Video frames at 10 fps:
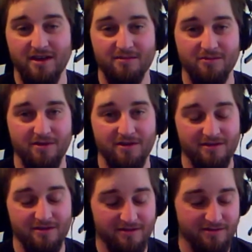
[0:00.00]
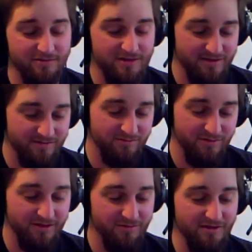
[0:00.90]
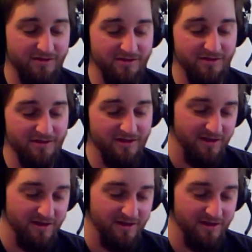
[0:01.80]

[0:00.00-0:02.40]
item quantity, which is really, really good.